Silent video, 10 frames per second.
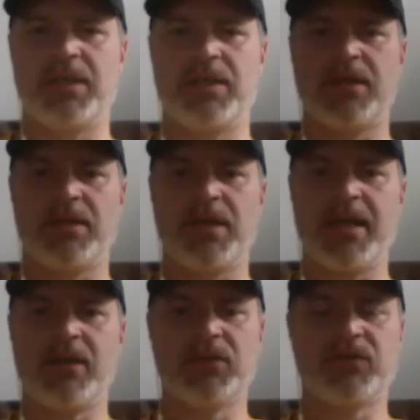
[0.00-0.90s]
uh,
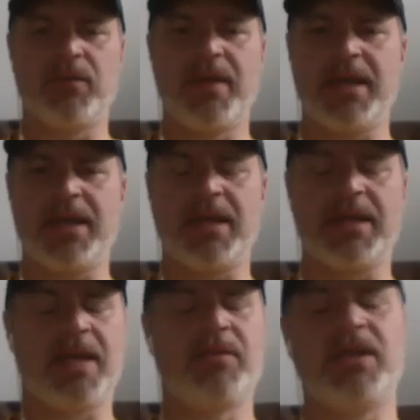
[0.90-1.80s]
hails from Haiti, and
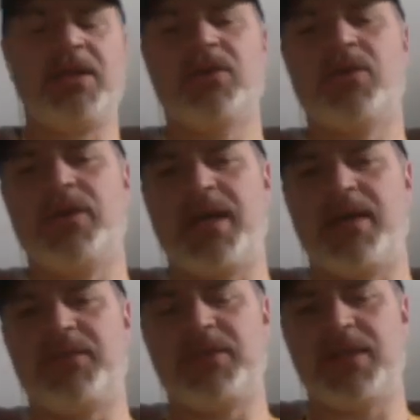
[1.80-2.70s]
Eamley, you're going to
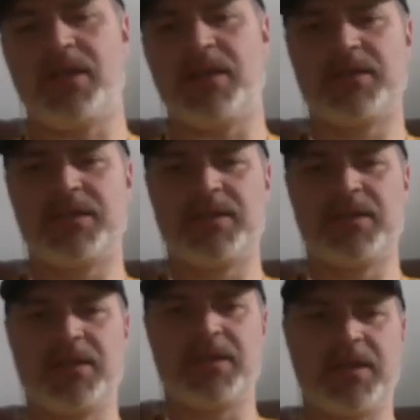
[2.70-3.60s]
have to tell us
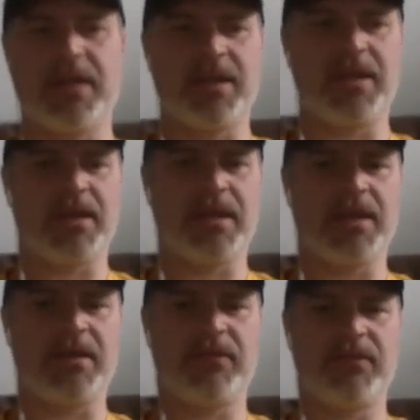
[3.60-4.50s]
uh,
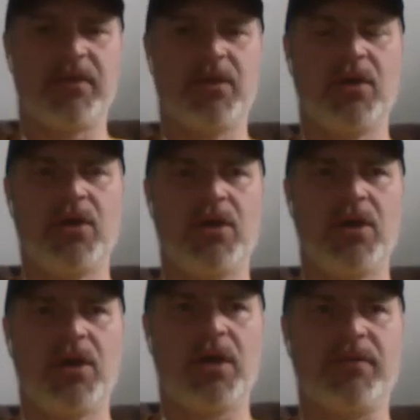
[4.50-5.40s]
if
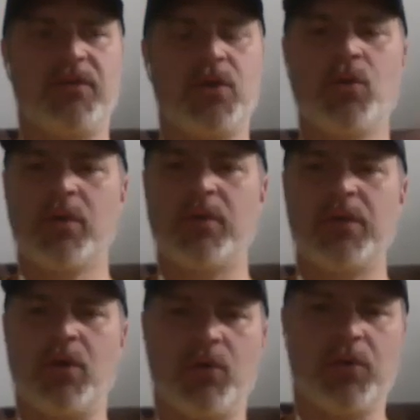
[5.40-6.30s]
if you were,
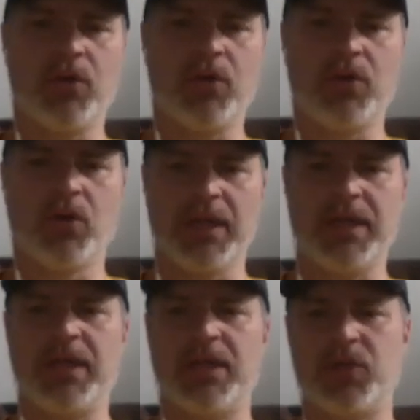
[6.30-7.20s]
you know, your your
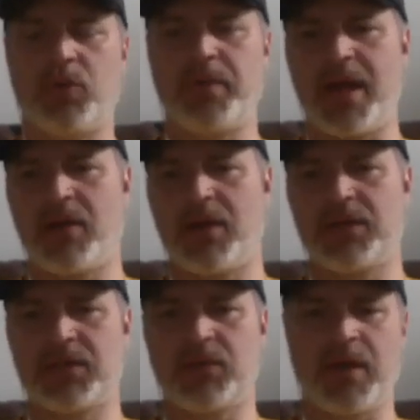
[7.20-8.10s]
lineage, your
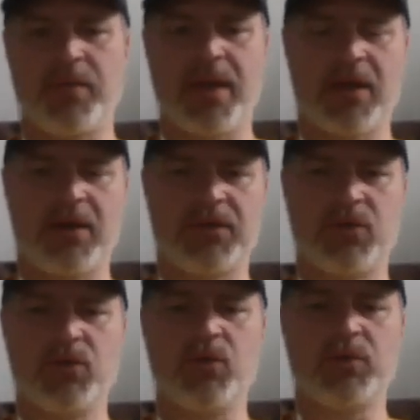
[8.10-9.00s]
parents, grandparents,
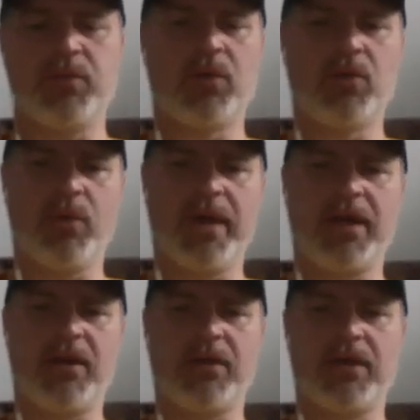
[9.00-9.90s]
who was born
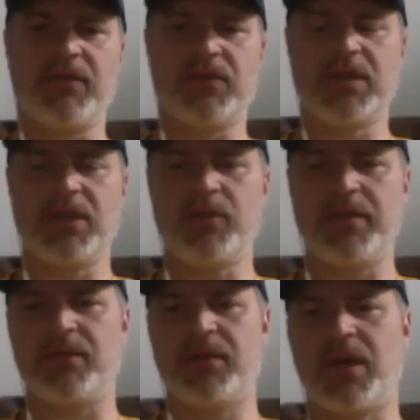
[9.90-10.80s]
where. Give us a little
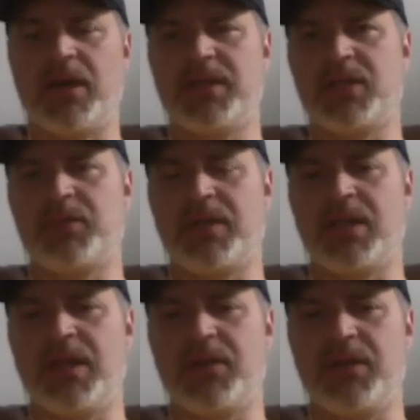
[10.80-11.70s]
bit of context, but I'd
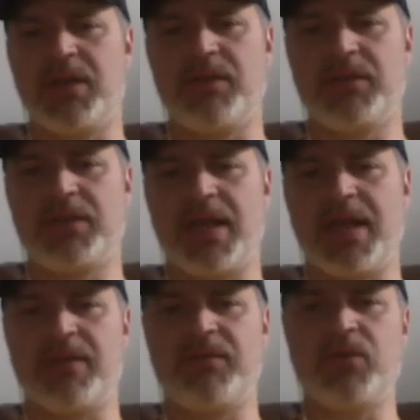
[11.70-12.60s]
like you to give us
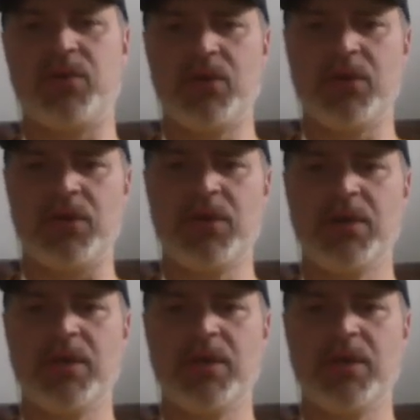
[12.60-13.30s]
that if you could.